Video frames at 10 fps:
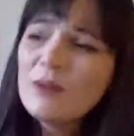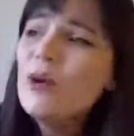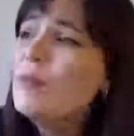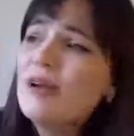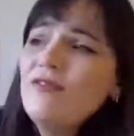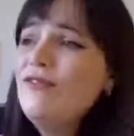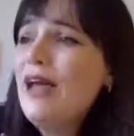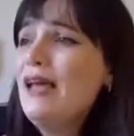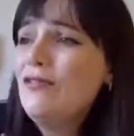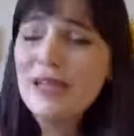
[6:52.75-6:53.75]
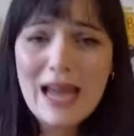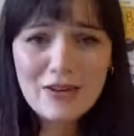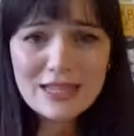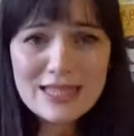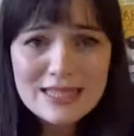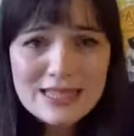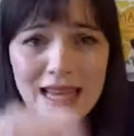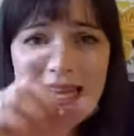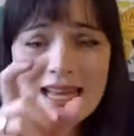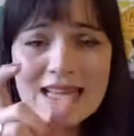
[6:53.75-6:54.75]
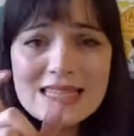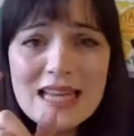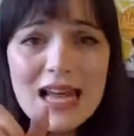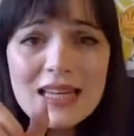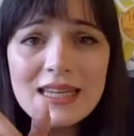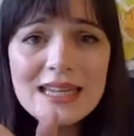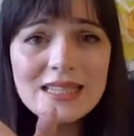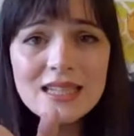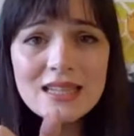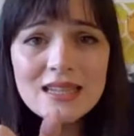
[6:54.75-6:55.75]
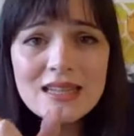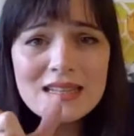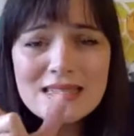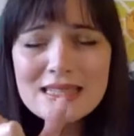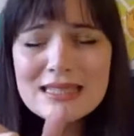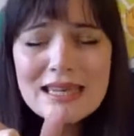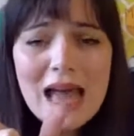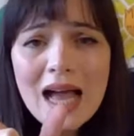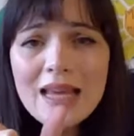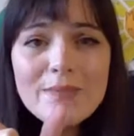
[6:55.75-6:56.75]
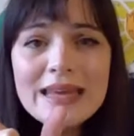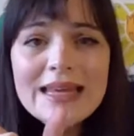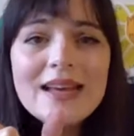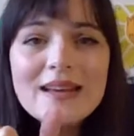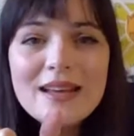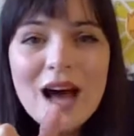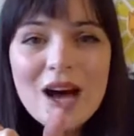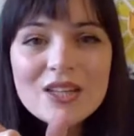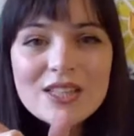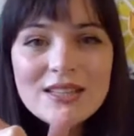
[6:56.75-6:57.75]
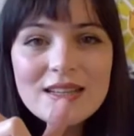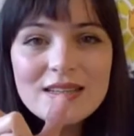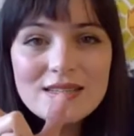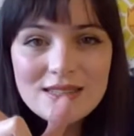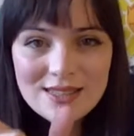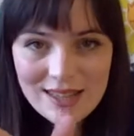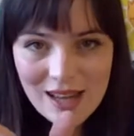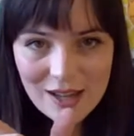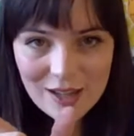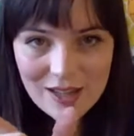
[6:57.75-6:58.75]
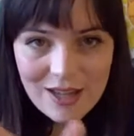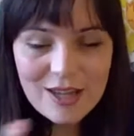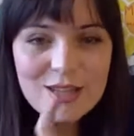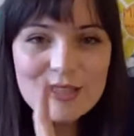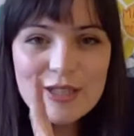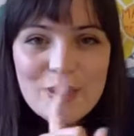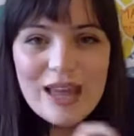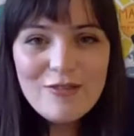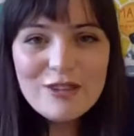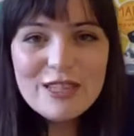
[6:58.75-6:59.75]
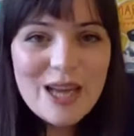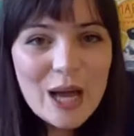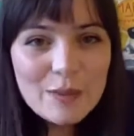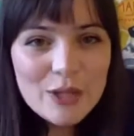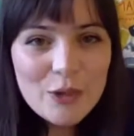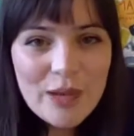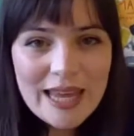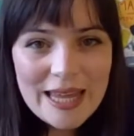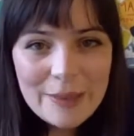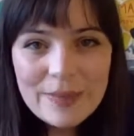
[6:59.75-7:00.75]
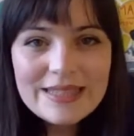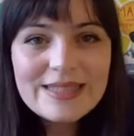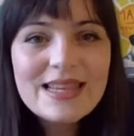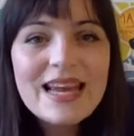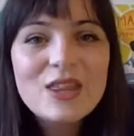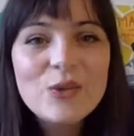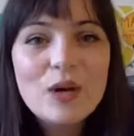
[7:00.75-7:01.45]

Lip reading: one of my favorite characters, is a little slimy garden slug. So every time you hear me say the